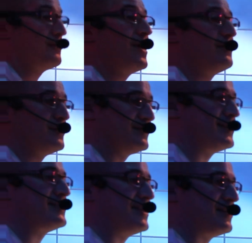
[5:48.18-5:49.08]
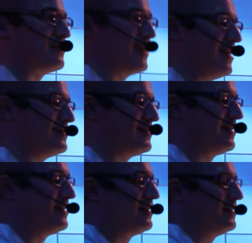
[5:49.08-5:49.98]
360 degrees,
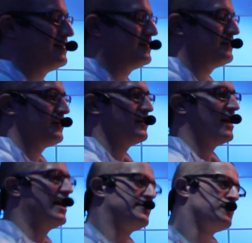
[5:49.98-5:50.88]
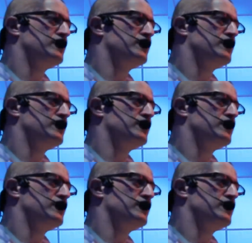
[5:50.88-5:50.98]
and it's